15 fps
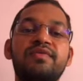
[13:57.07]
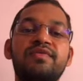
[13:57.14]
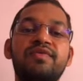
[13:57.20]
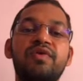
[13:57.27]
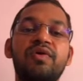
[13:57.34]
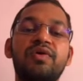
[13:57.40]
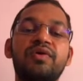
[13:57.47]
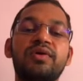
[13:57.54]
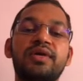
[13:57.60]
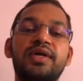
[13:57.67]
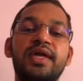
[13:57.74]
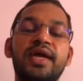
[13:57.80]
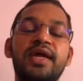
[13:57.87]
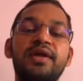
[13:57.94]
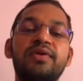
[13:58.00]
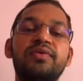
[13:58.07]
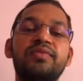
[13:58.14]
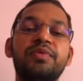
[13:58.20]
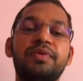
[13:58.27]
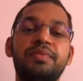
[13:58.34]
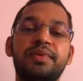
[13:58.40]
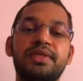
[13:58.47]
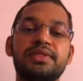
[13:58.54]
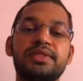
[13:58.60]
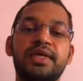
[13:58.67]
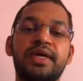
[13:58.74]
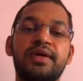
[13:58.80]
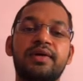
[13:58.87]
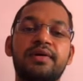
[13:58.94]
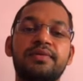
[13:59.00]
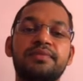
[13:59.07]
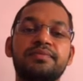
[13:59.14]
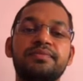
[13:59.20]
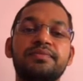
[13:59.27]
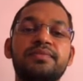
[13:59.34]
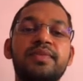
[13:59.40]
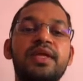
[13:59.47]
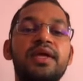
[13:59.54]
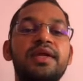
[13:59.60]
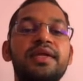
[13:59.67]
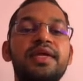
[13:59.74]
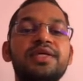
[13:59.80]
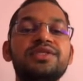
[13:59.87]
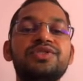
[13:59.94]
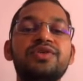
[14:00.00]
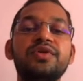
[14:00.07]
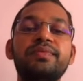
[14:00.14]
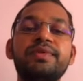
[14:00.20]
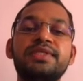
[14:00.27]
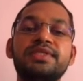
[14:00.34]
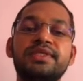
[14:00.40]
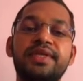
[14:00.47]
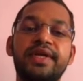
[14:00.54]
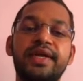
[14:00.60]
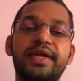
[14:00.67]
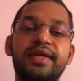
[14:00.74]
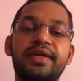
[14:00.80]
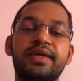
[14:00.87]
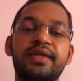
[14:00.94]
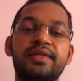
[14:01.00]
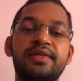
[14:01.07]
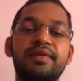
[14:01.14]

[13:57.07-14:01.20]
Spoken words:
for 10 to 15 seconds. Knees should be straight in the